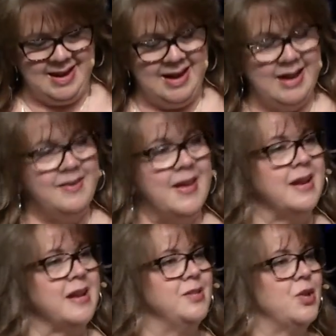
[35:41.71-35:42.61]
And then
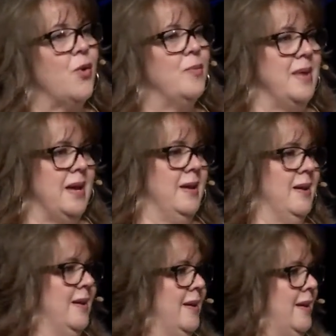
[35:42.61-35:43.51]
he told me,
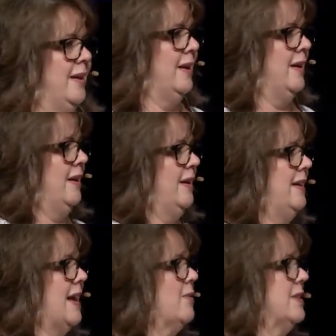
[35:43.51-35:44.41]

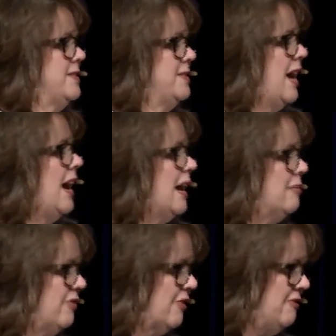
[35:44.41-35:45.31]
now it's time
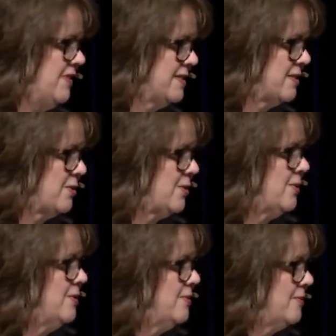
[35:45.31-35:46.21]
for physical
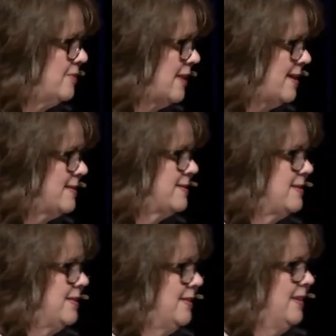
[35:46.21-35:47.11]
rest.
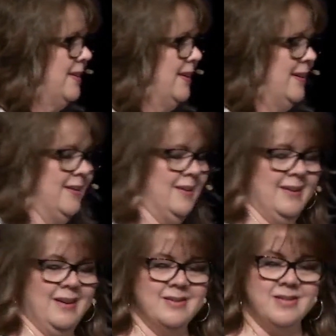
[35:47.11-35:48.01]

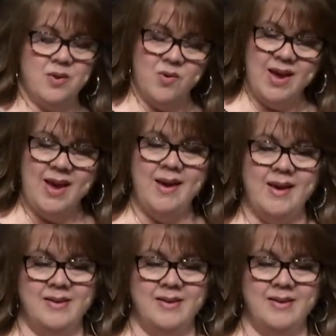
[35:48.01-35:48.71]
I said, okay.